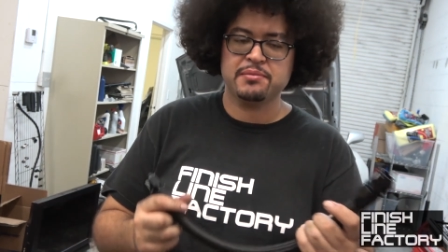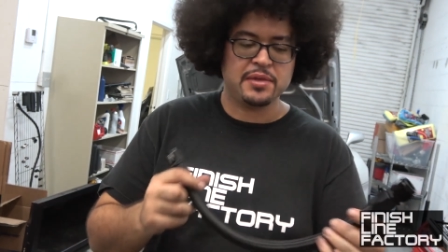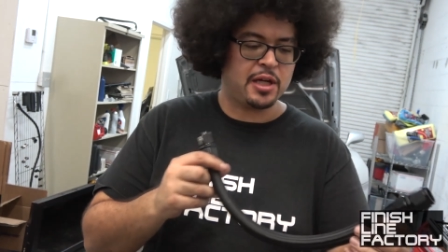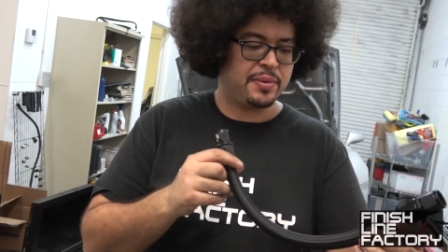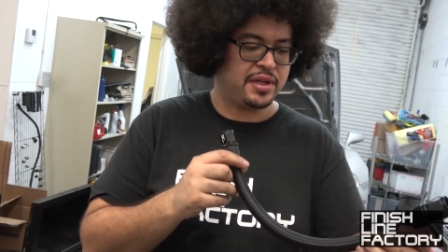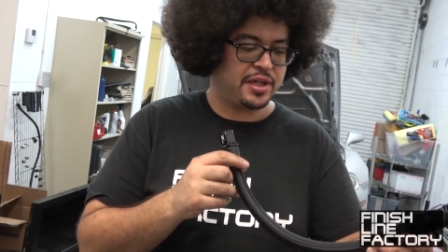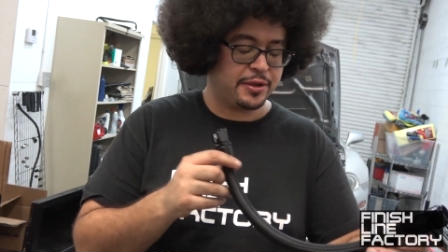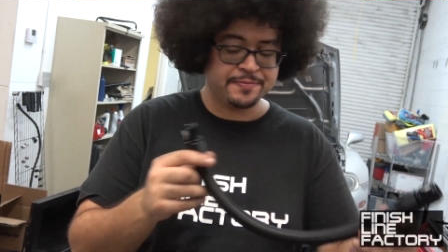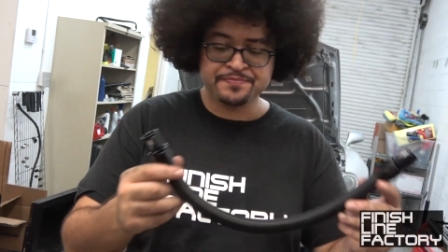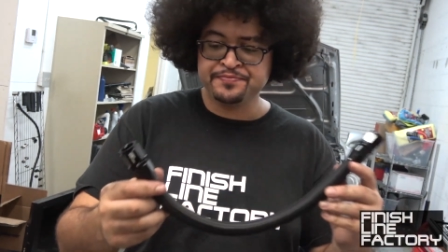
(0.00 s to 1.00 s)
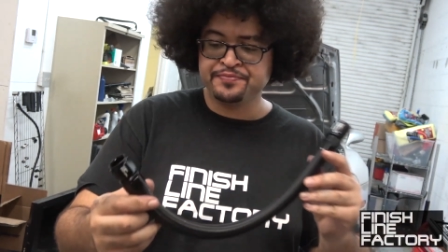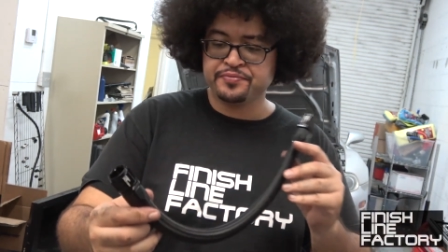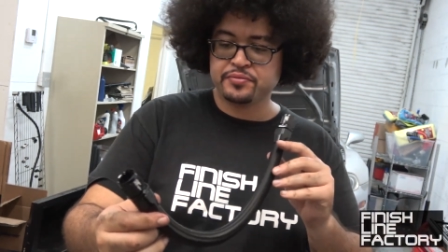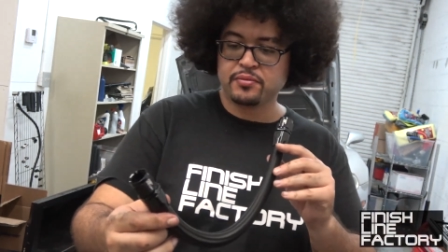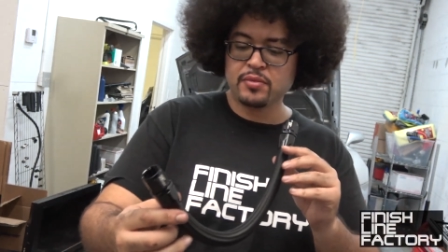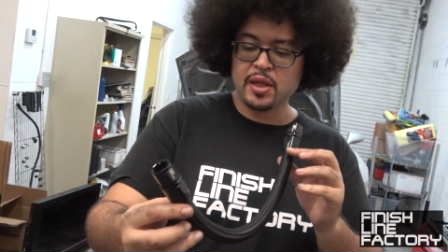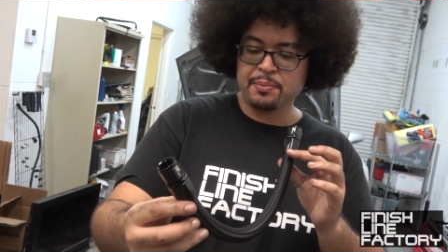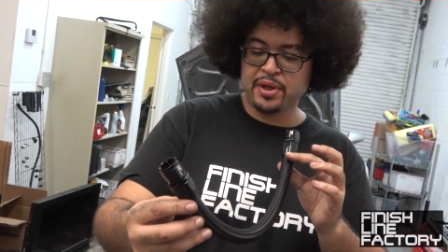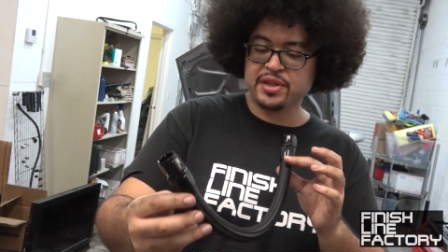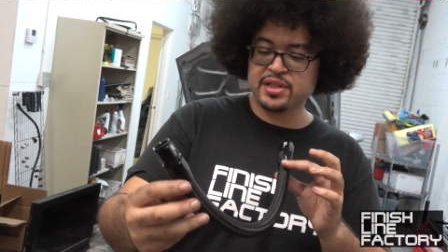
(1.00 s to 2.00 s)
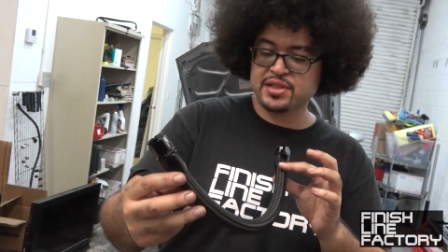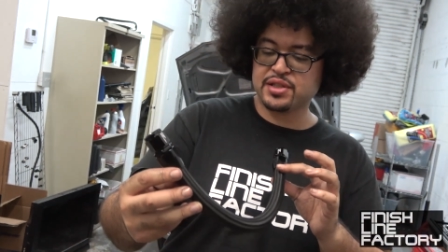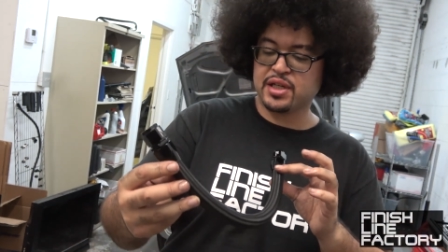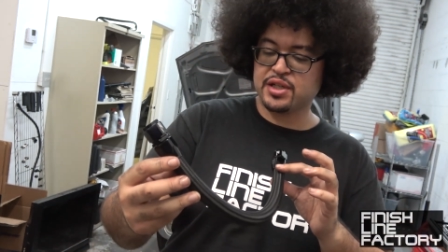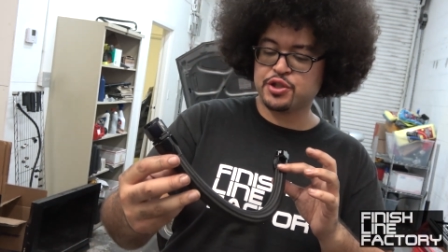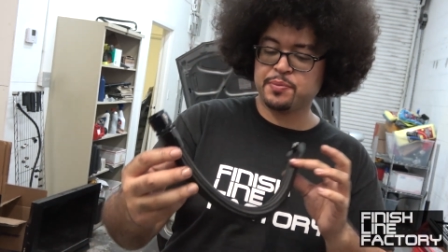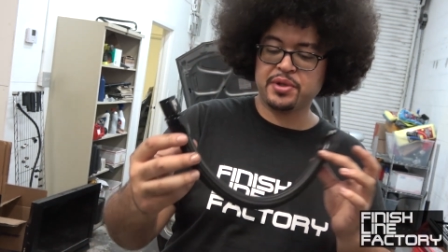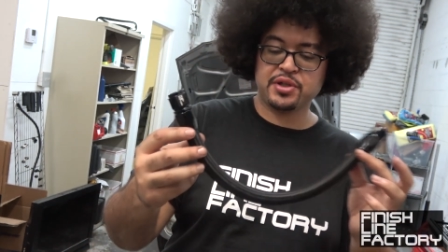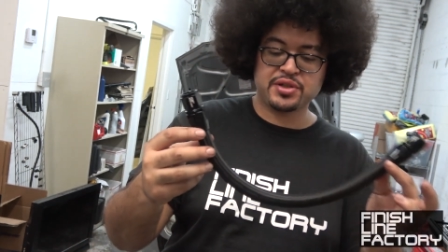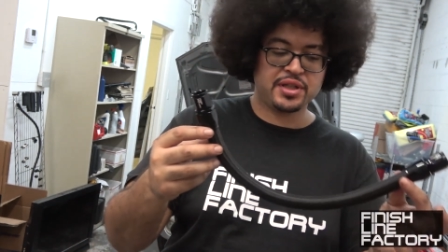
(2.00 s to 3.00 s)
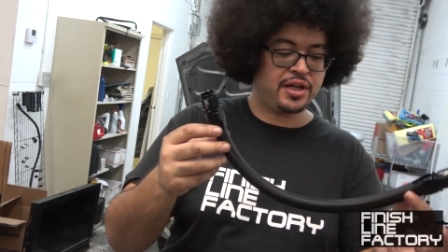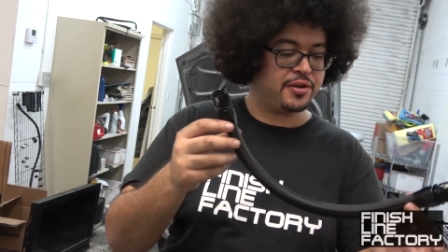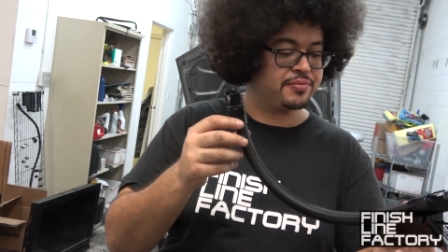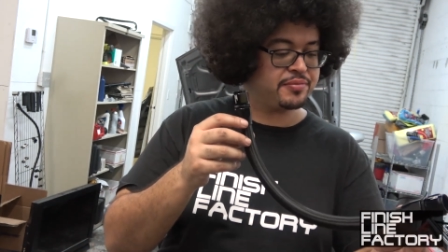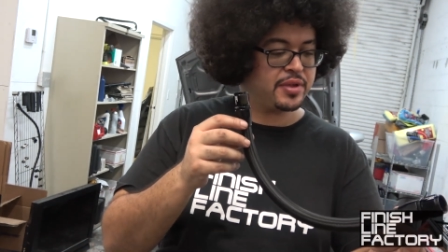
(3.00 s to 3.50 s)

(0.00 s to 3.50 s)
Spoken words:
Not a big deal. But this should be good to go.